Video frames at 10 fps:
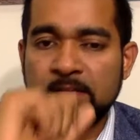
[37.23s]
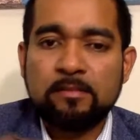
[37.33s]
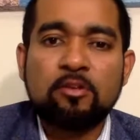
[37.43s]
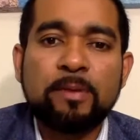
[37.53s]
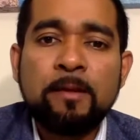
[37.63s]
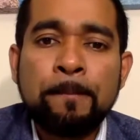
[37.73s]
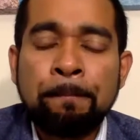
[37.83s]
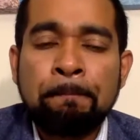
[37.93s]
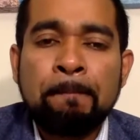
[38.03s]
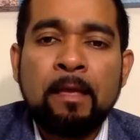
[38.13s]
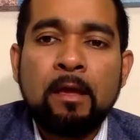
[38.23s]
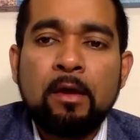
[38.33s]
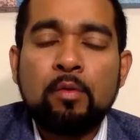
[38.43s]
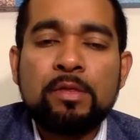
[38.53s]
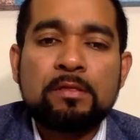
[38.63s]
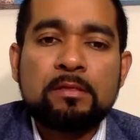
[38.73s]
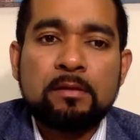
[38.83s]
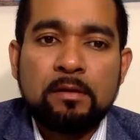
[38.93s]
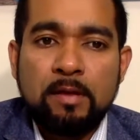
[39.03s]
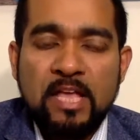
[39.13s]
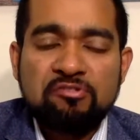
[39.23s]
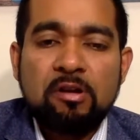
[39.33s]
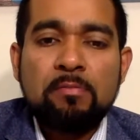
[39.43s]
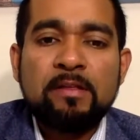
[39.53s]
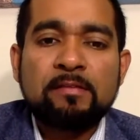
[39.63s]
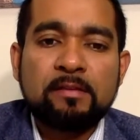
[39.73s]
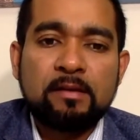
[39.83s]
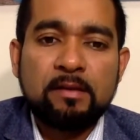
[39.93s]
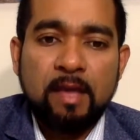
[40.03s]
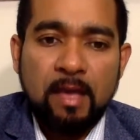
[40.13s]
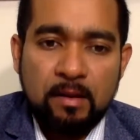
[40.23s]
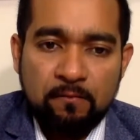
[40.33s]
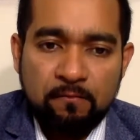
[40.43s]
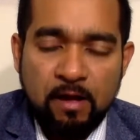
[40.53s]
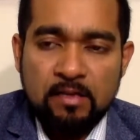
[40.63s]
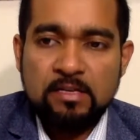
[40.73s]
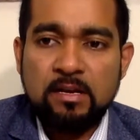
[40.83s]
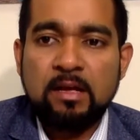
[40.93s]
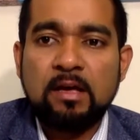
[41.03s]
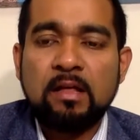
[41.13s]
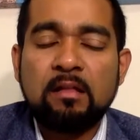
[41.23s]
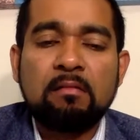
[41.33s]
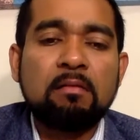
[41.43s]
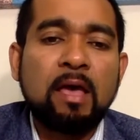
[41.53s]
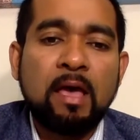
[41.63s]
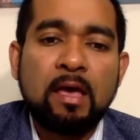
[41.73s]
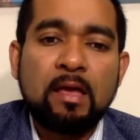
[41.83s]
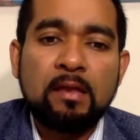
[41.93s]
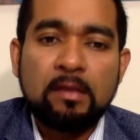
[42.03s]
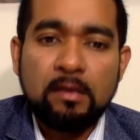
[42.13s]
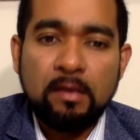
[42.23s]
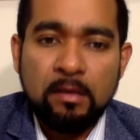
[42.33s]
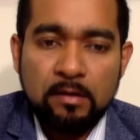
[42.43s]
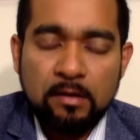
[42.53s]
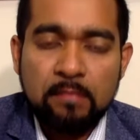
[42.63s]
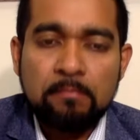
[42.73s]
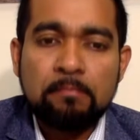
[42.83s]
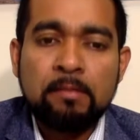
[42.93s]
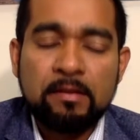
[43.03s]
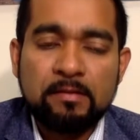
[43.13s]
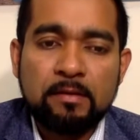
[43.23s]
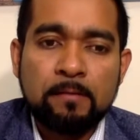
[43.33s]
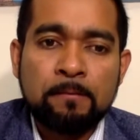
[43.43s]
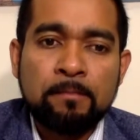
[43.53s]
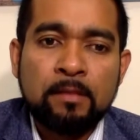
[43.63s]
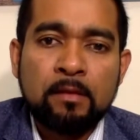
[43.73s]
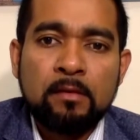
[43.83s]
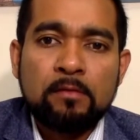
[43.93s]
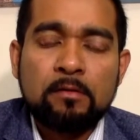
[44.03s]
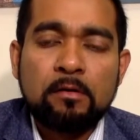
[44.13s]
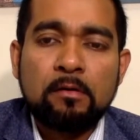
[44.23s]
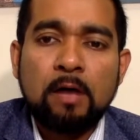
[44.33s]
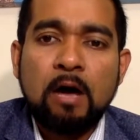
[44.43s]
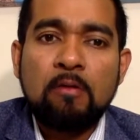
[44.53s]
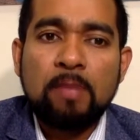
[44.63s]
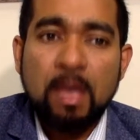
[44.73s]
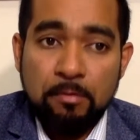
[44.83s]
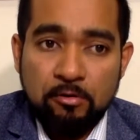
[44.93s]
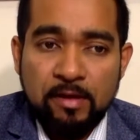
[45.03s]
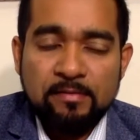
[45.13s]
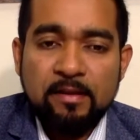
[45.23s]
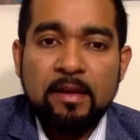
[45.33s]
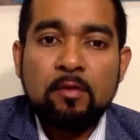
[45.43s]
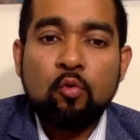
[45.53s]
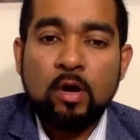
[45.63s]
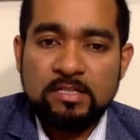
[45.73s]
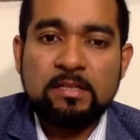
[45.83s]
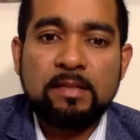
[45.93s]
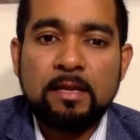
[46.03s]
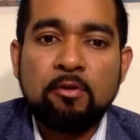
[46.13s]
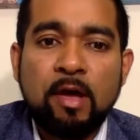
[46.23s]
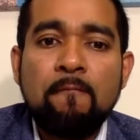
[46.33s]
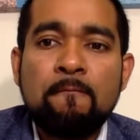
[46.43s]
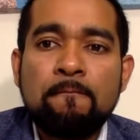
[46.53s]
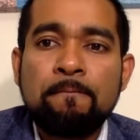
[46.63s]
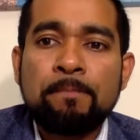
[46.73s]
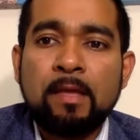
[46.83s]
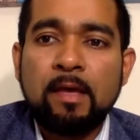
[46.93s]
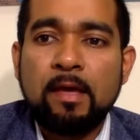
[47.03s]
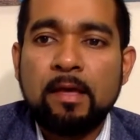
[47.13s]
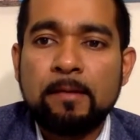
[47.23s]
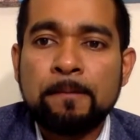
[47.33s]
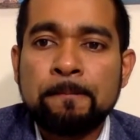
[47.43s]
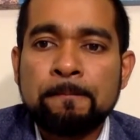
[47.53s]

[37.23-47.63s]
Excuse me, with natural medicine and functional and integrative medicine. So I'll be happy to answer any question that you have, and